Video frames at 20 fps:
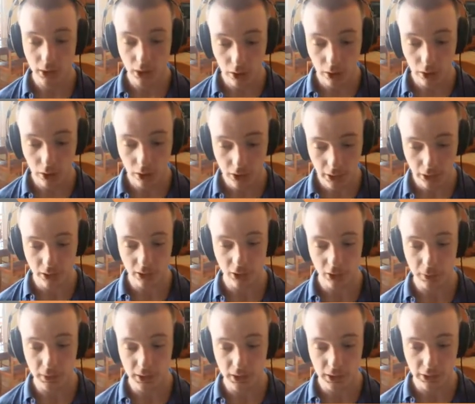talking about
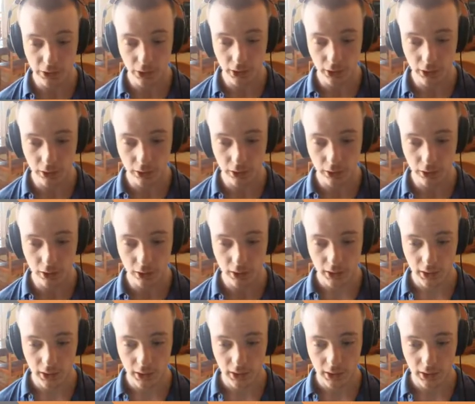QBS, like
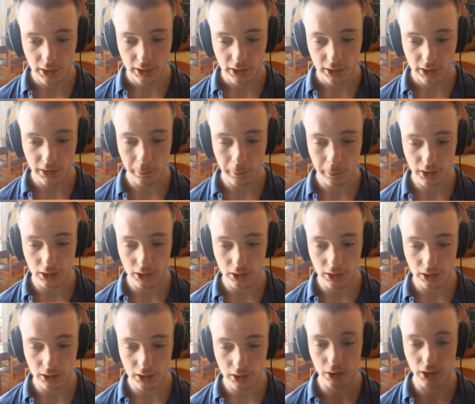QBS,
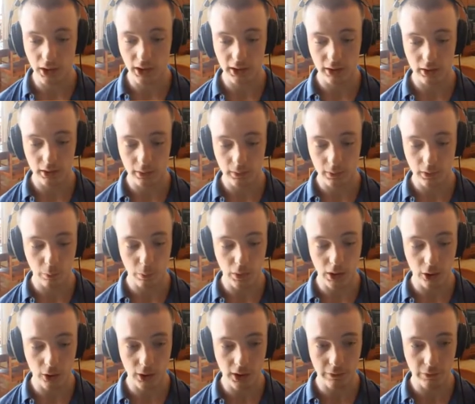like,
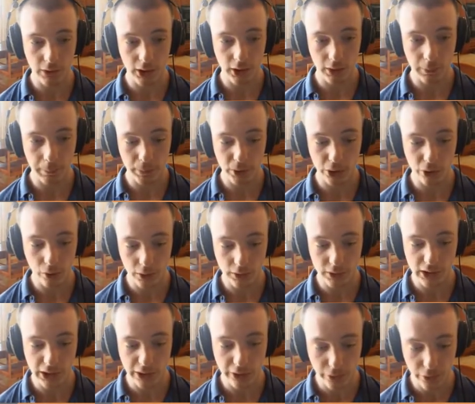while having a purely
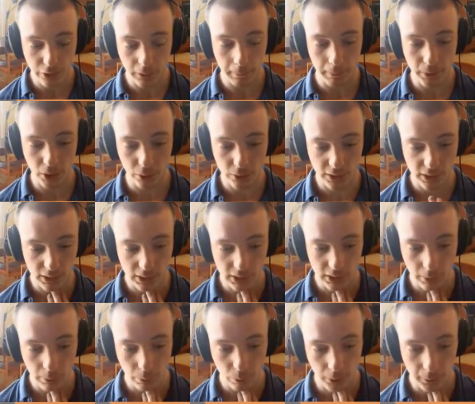declarative build
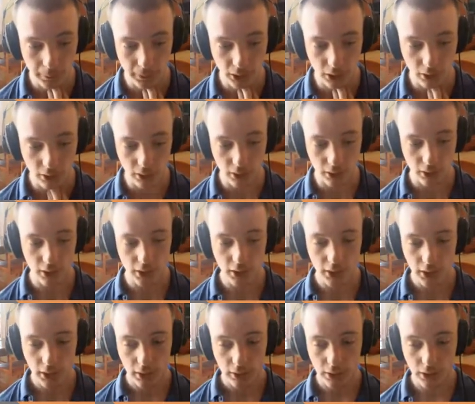system would be
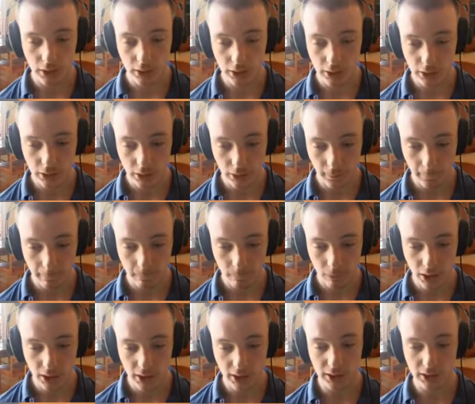nice,
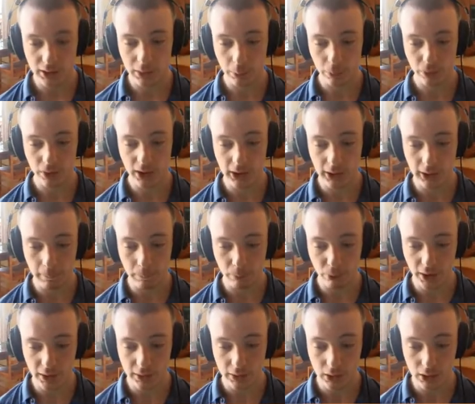it's pretty
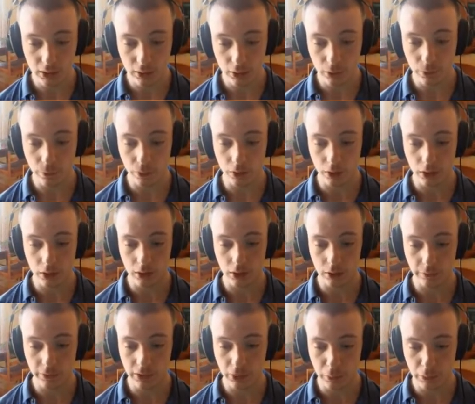impractical
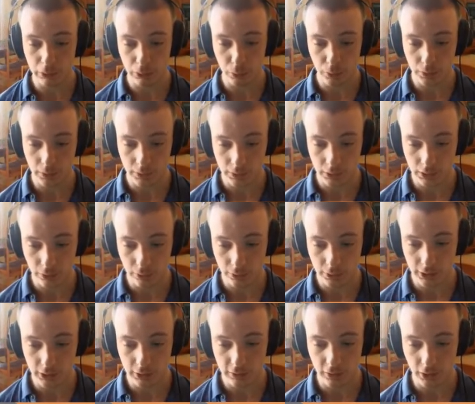for real-world
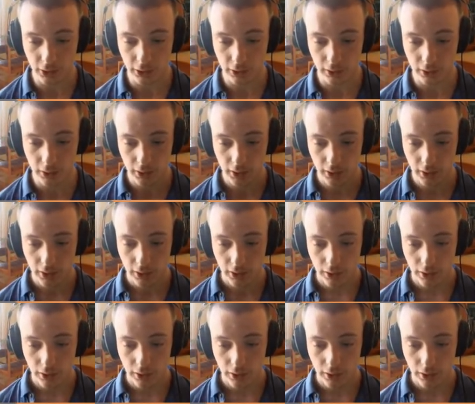usage. Like,